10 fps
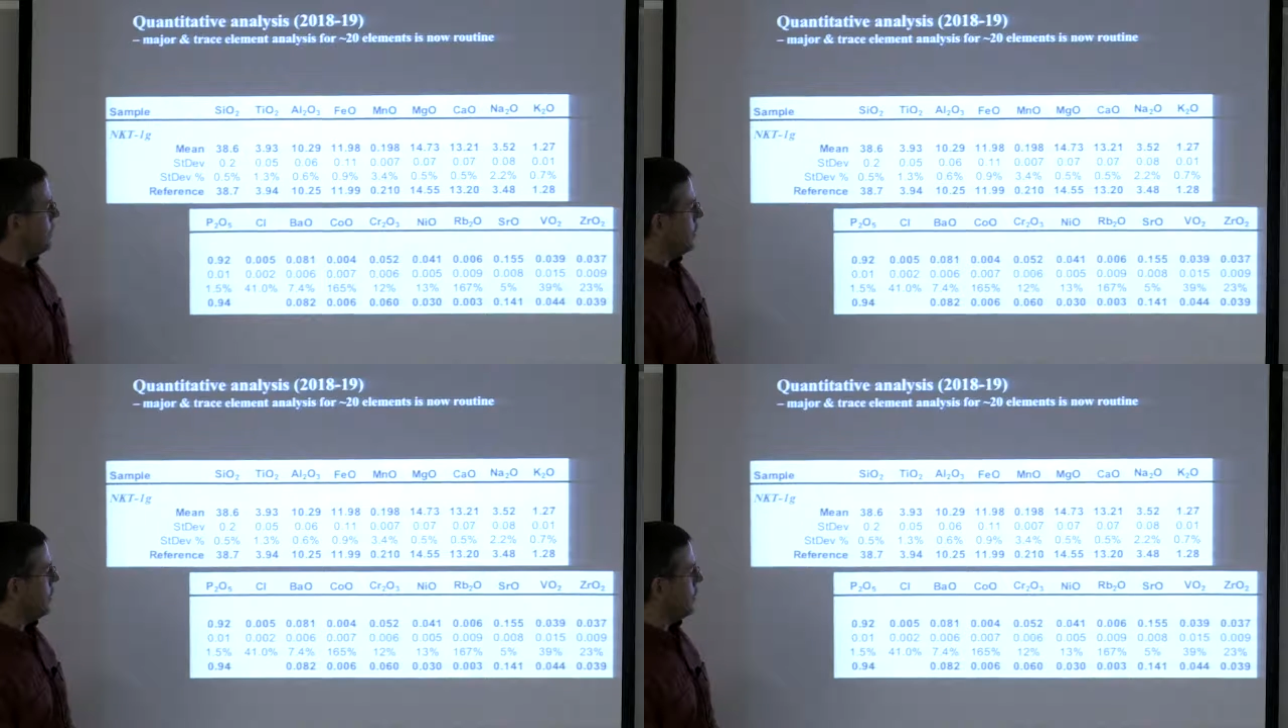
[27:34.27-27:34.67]

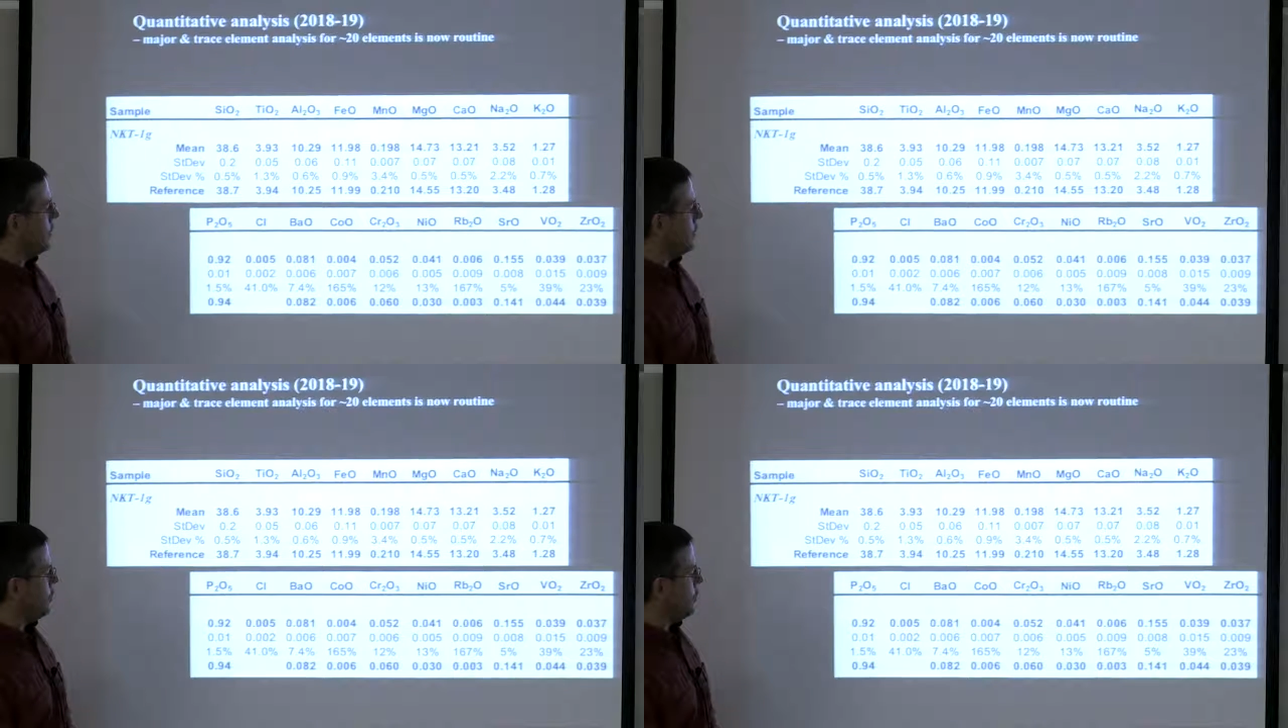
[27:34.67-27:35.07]

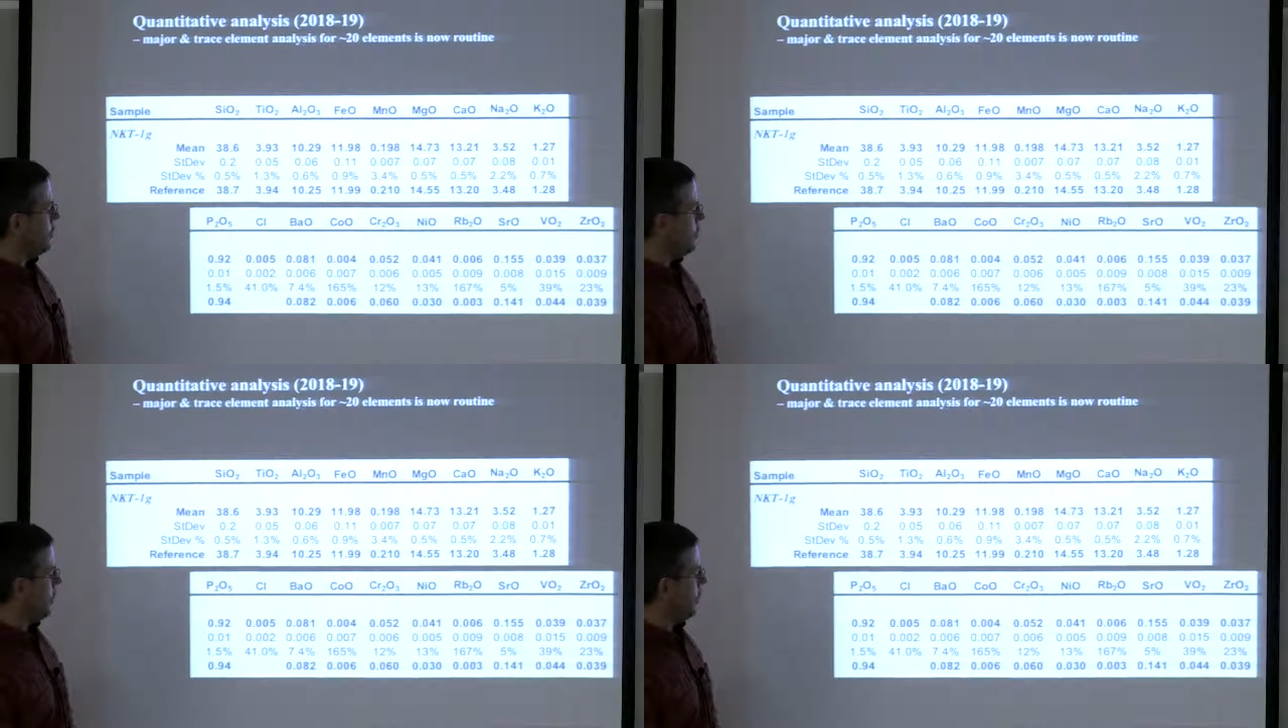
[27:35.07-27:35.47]
of
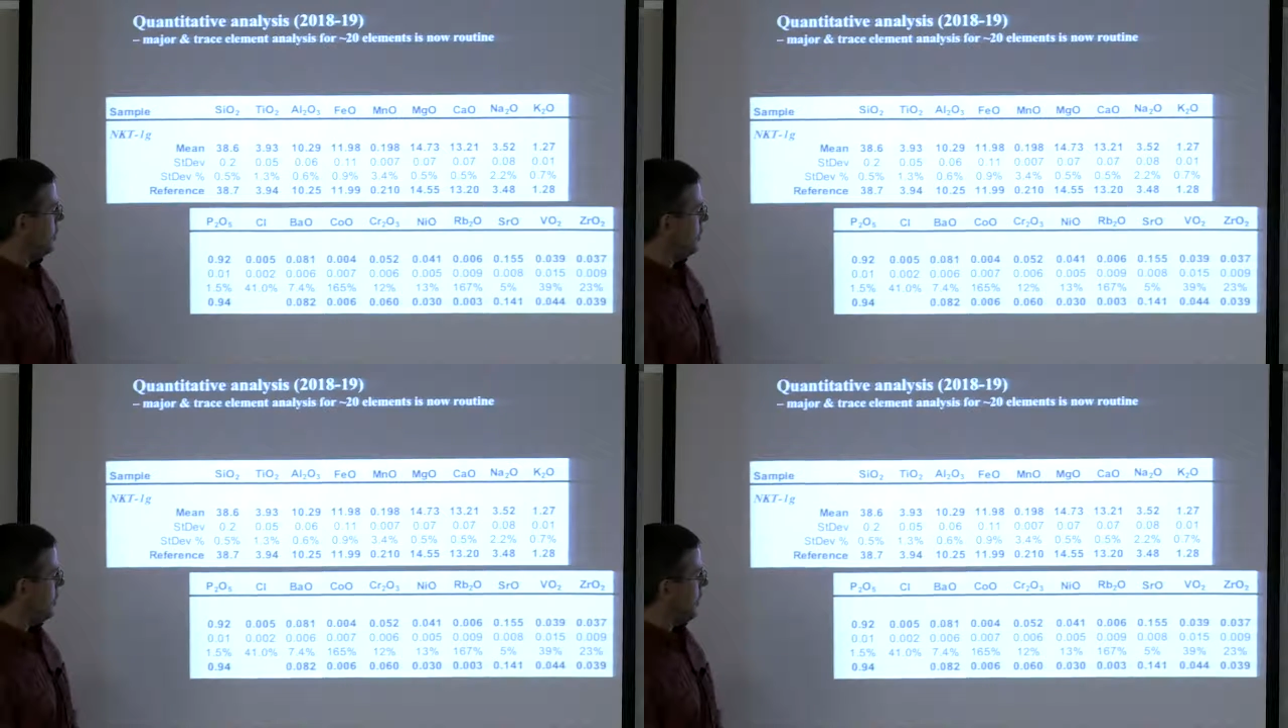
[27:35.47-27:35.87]
precision
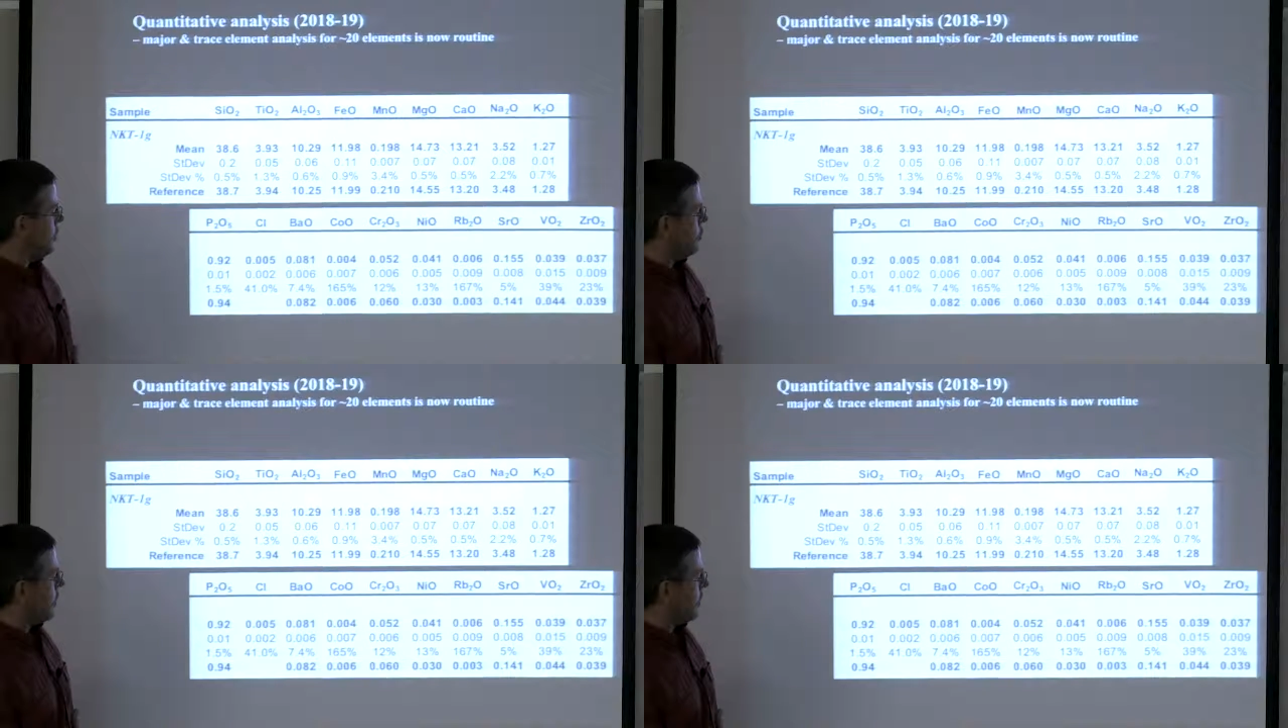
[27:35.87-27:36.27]
at
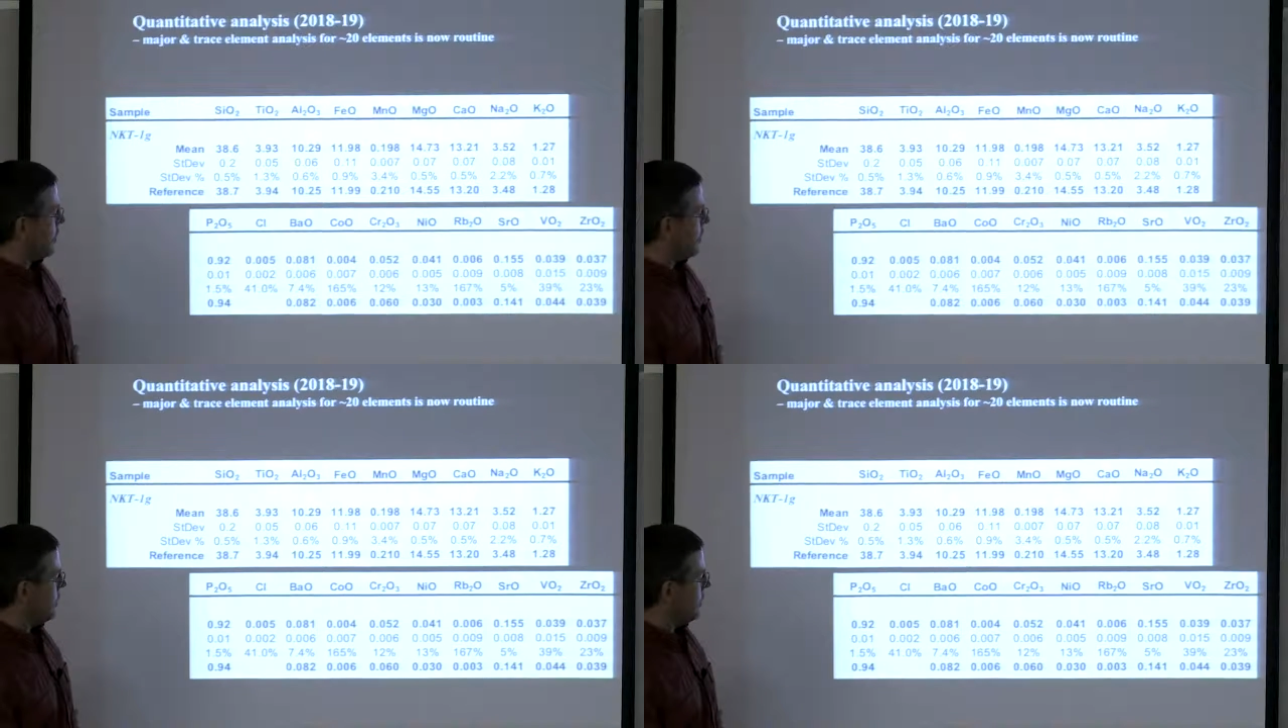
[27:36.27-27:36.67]
trace
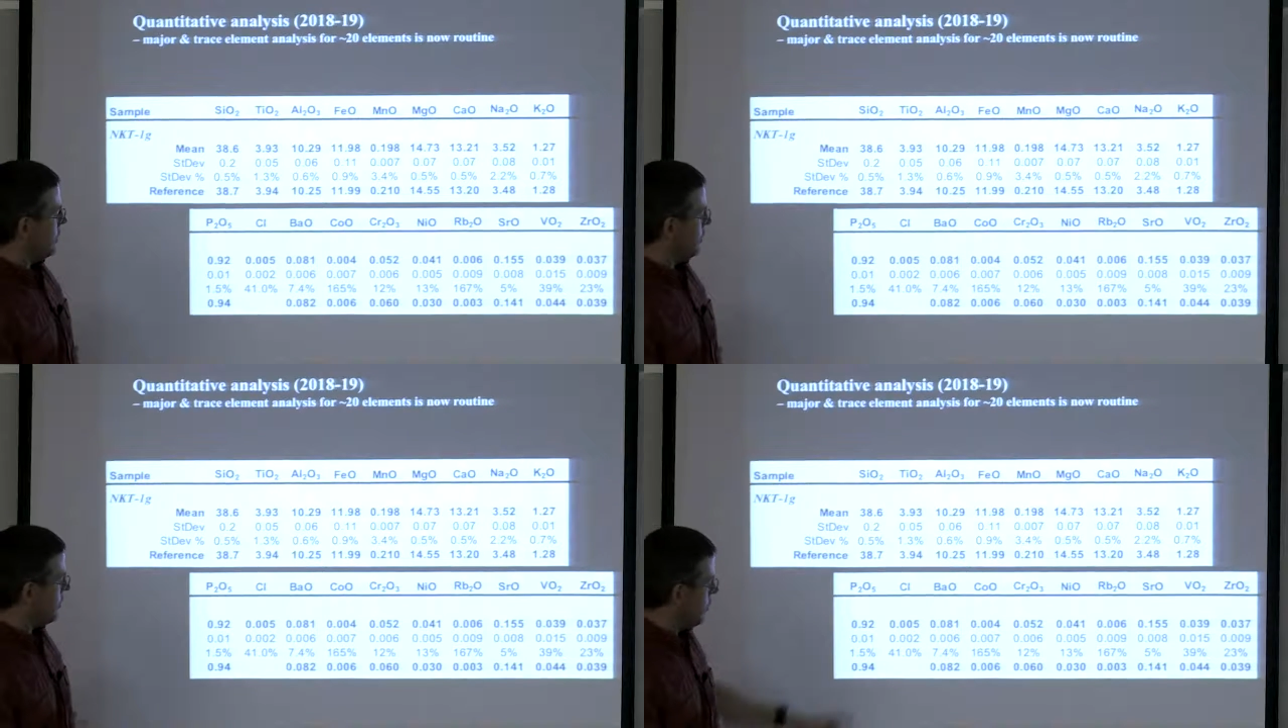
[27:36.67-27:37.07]
element
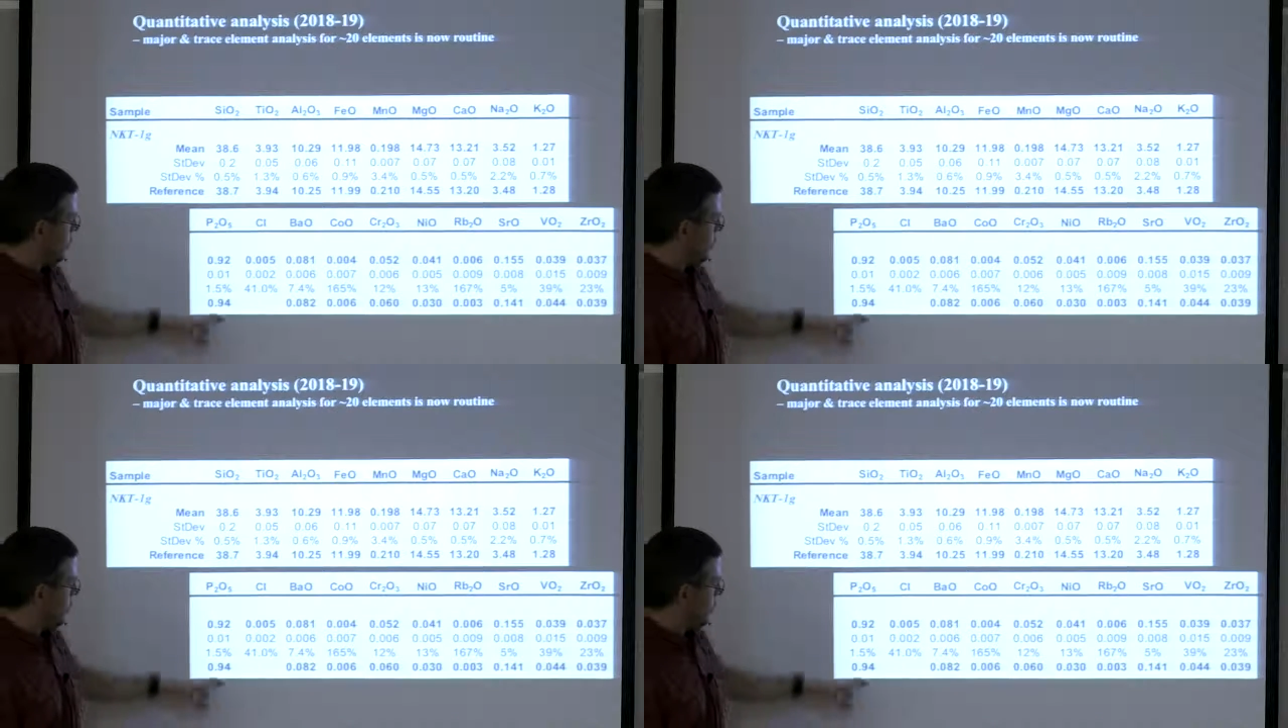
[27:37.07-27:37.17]
level, so